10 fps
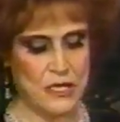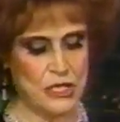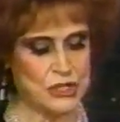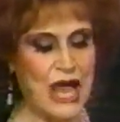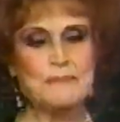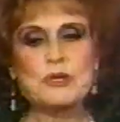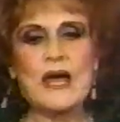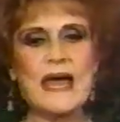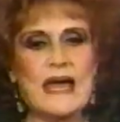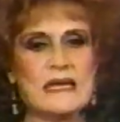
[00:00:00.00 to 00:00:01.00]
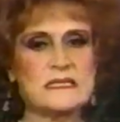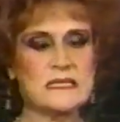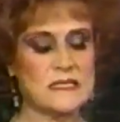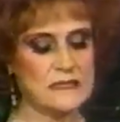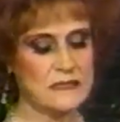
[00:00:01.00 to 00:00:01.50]
Chapter 8,
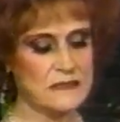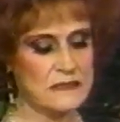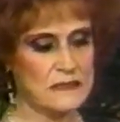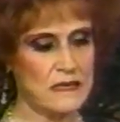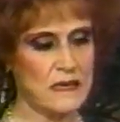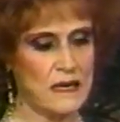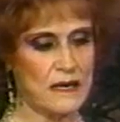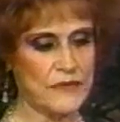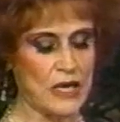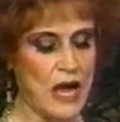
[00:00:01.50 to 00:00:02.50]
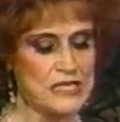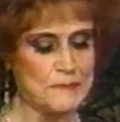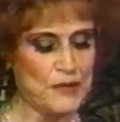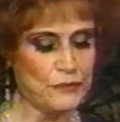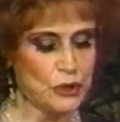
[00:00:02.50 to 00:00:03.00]
the
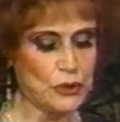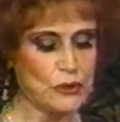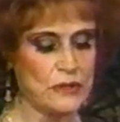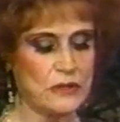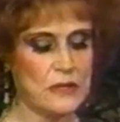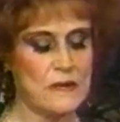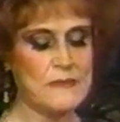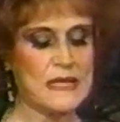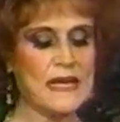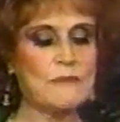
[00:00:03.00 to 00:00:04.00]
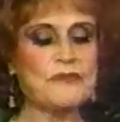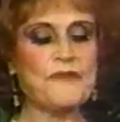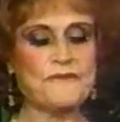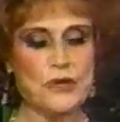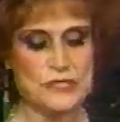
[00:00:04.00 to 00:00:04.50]
Gospel of Luke, beginning with
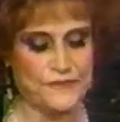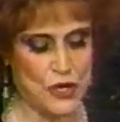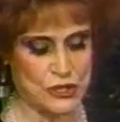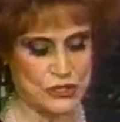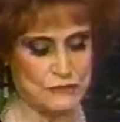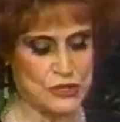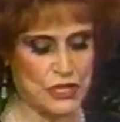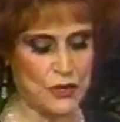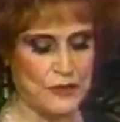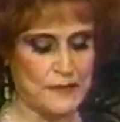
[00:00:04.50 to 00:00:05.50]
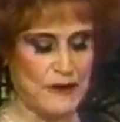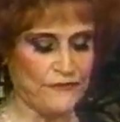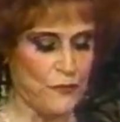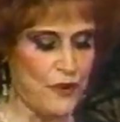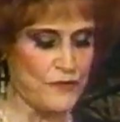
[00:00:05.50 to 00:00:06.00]
the first verse. I'm just going to read
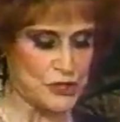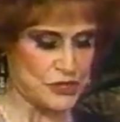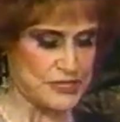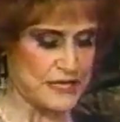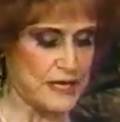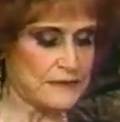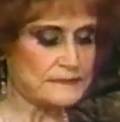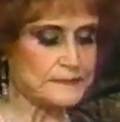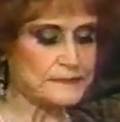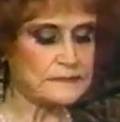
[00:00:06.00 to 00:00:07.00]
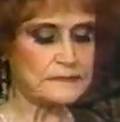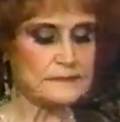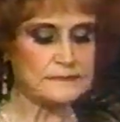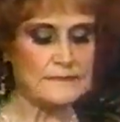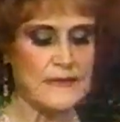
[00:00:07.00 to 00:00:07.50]
about four verses there.
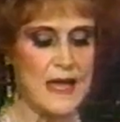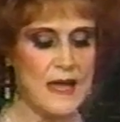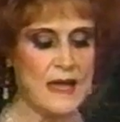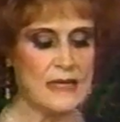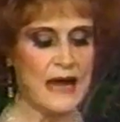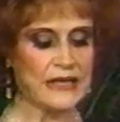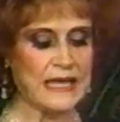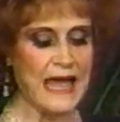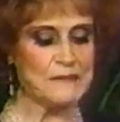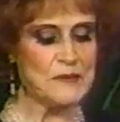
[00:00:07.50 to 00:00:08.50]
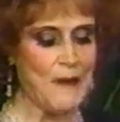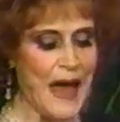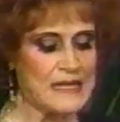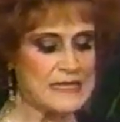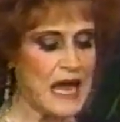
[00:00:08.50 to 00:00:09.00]
Now it came to
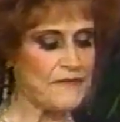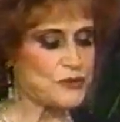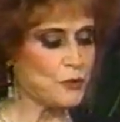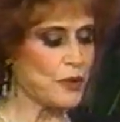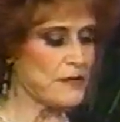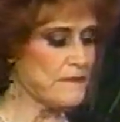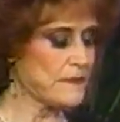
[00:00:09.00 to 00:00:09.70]
pass afterward